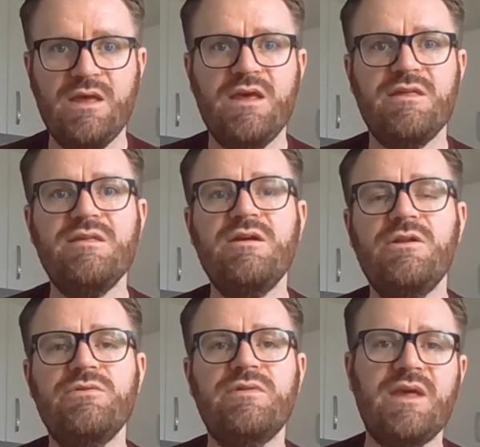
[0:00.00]
This
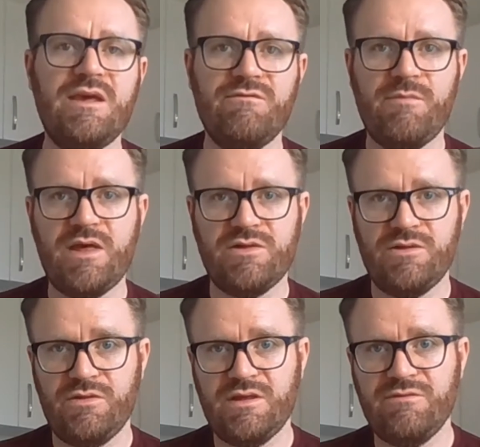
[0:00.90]
includes key information
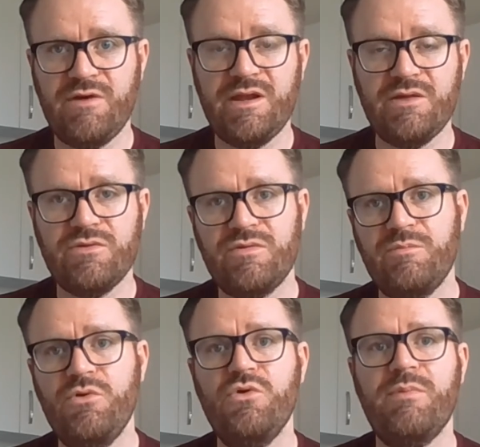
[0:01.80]
on the financial
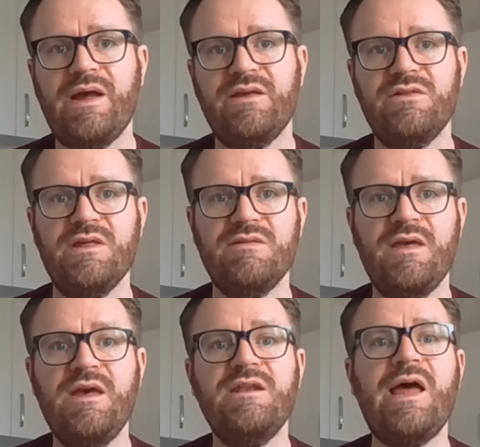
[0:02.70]
support packages
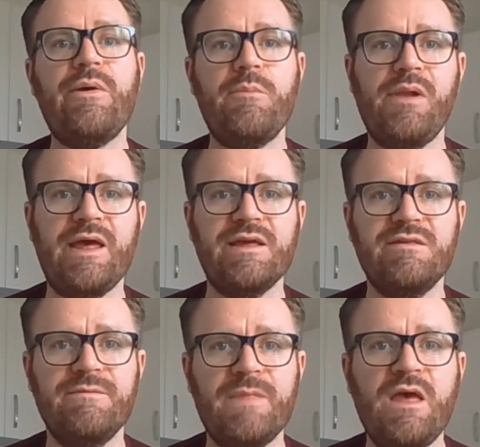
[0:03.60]
now in
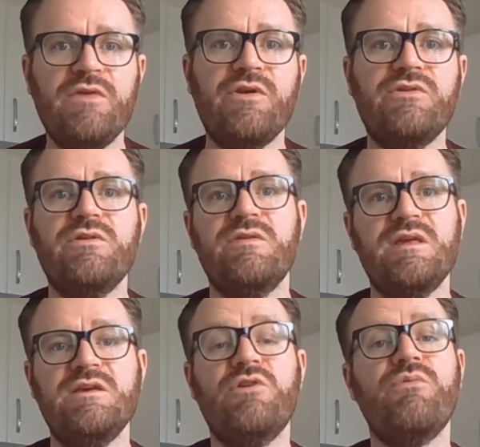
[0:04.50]
place, such as the
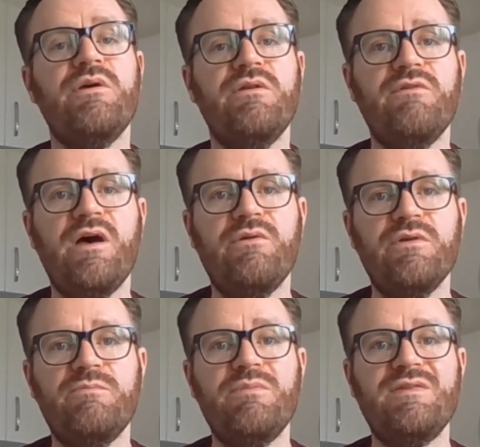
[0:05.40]

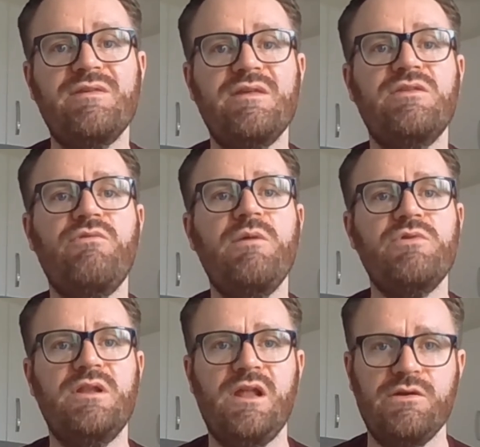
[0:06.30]
Coronavirus Business
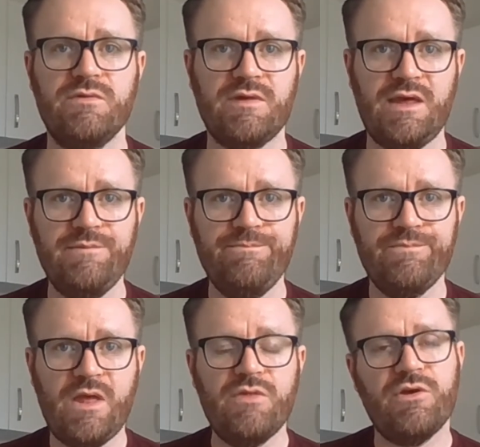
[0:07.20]
Interruption Loan Scheme,
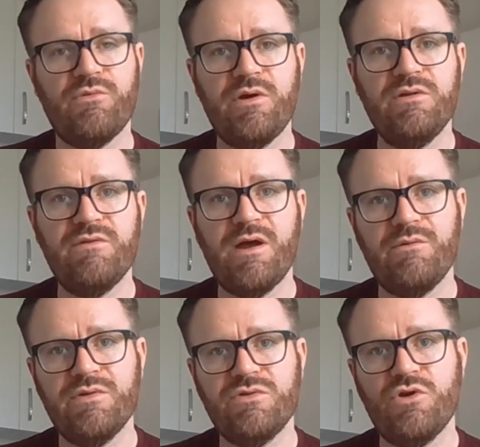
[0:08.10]
the
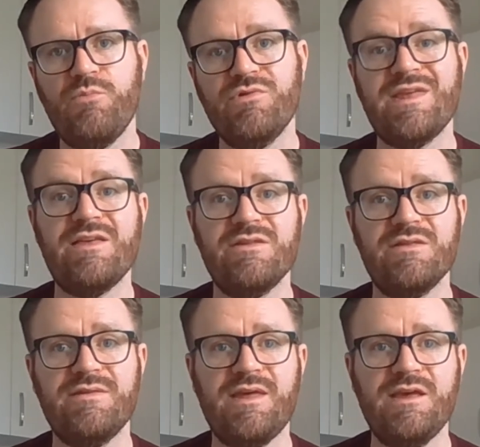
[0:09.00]
Coronavirus Job Retention
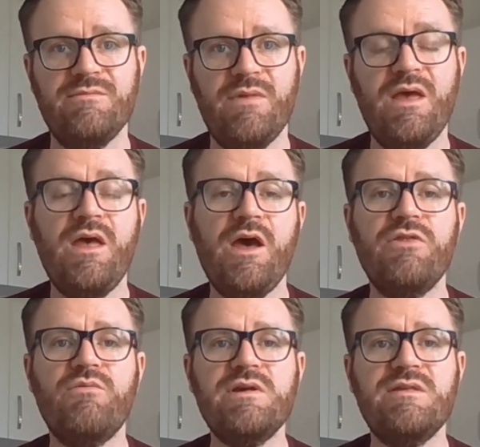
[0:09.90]
Scheme, and the
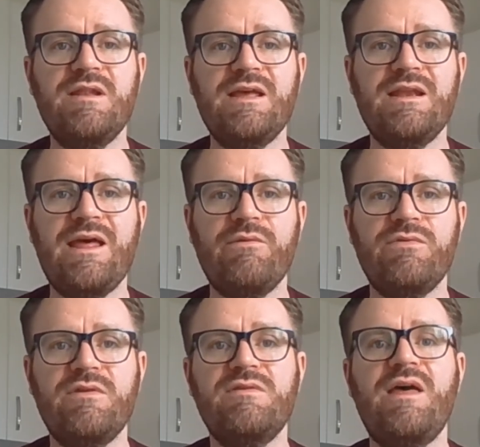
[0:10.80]
recently
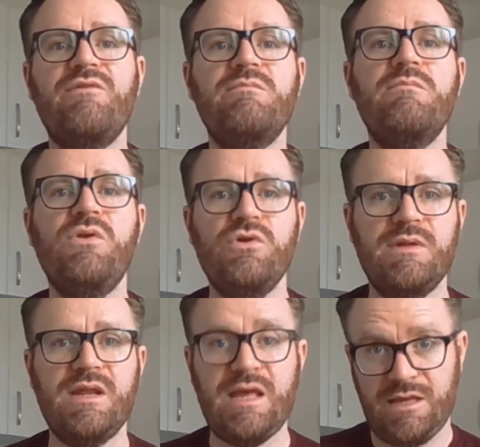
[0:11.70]
announced Self
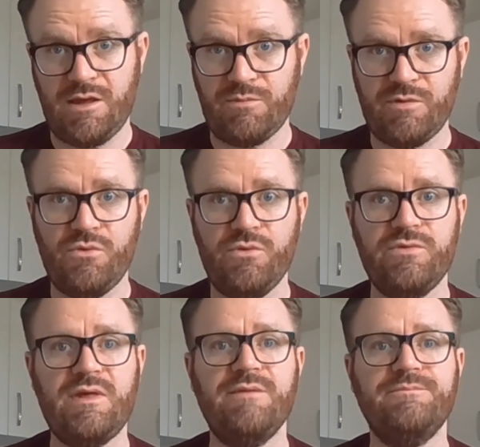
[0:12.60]
Employment Income Support
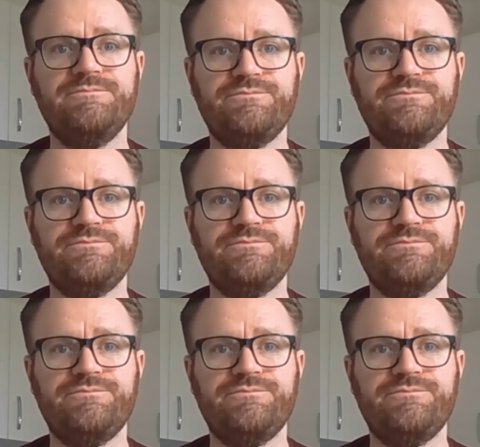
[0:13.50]
Scheme.